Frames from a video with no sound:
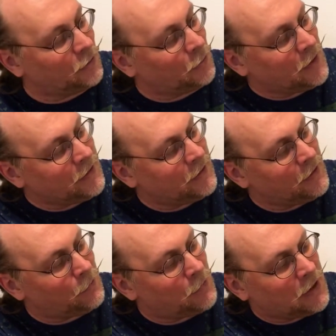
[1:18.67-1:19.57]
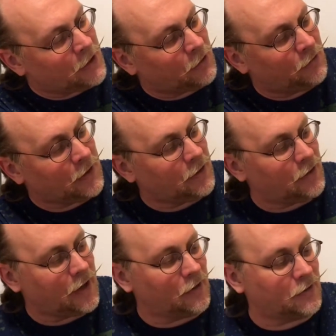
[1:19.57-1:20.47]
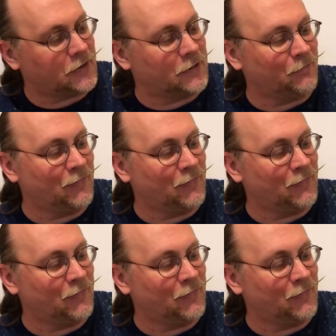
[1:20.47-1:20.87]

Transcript: right there by your fingernails.